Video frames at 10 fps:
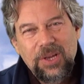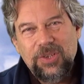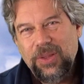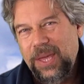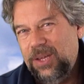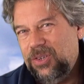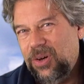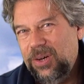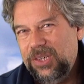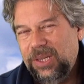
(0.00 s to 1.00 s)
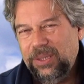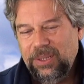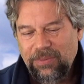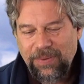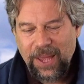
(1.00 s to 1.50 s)
so they can charge it a
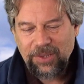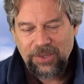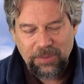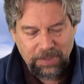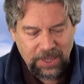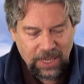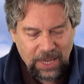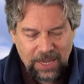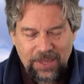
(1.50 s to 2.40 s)
little faster, but